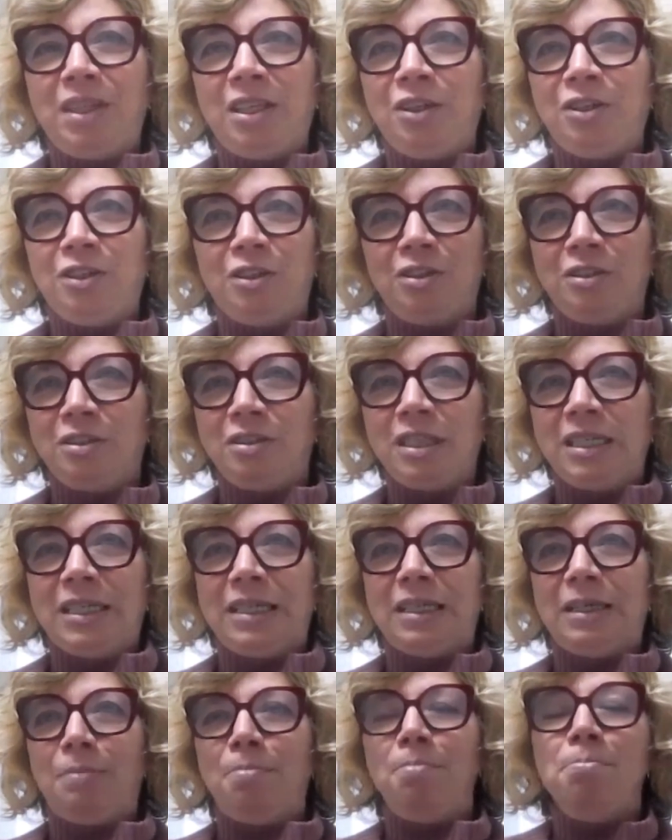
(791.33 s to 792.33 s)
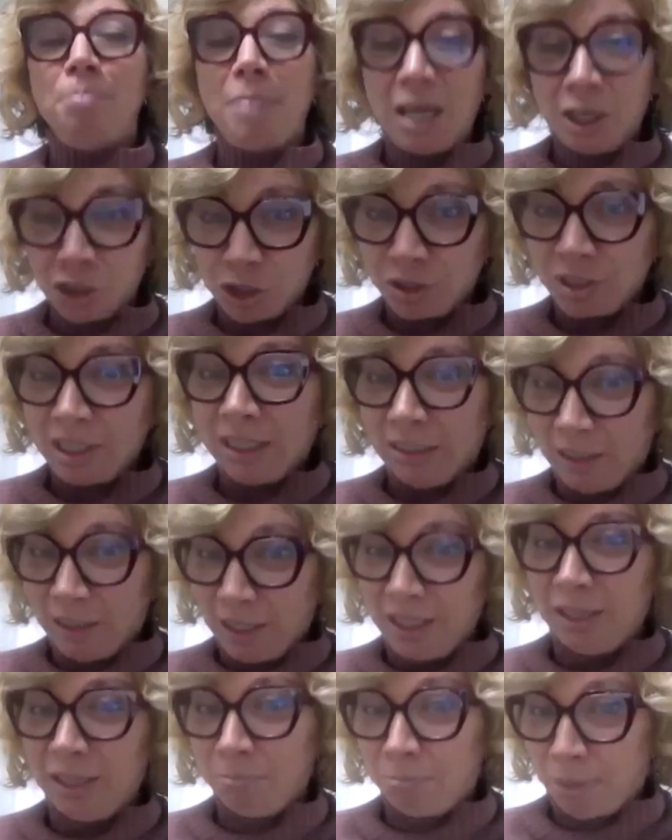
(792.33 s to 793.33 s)
you know, measuring
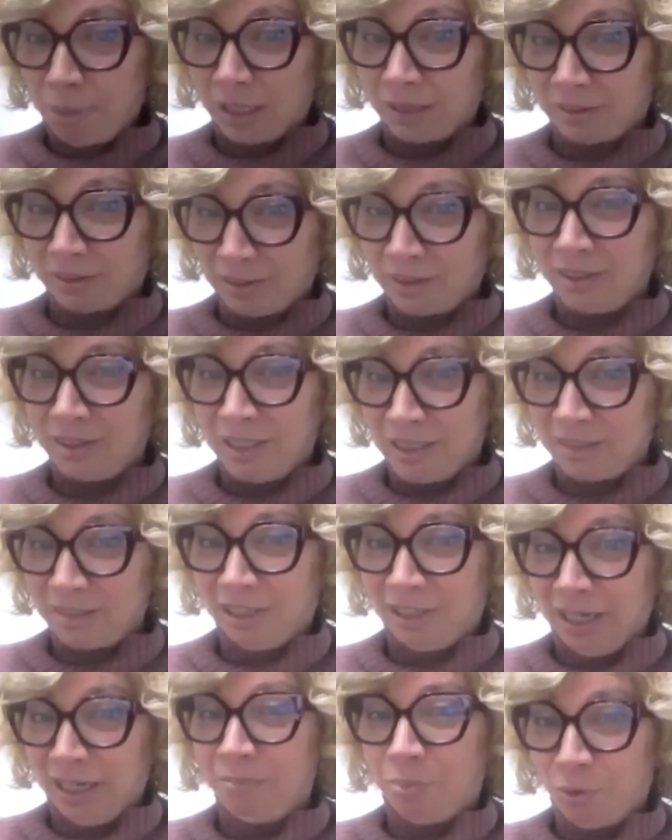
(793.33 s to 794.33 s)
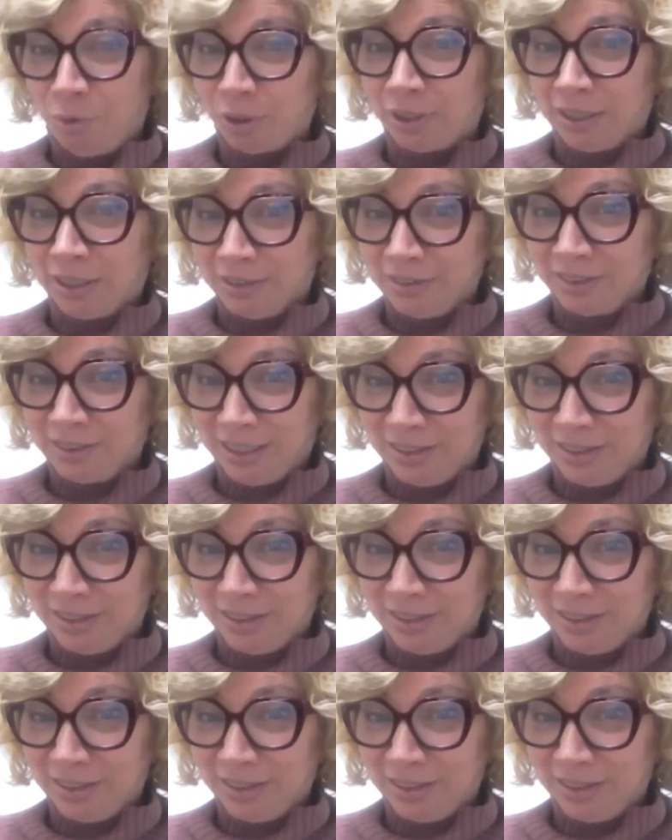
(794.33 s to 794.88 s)
the impact is really important.